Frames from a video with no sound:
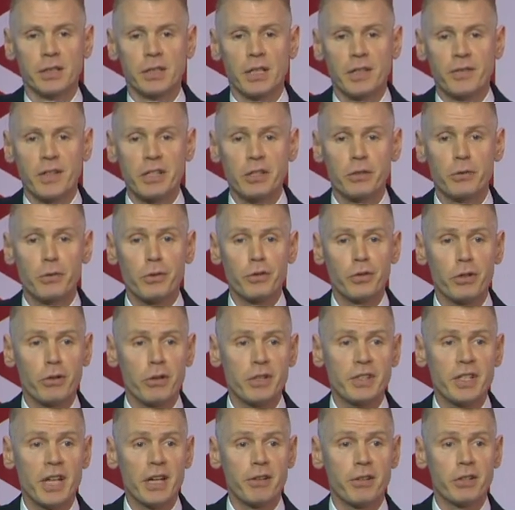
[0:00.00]
that an
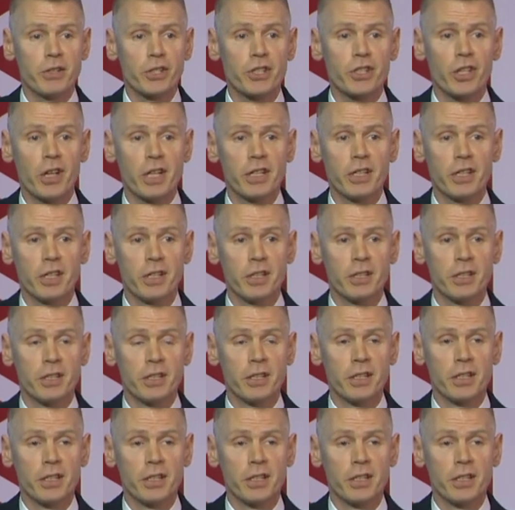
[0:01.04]
authoritarian China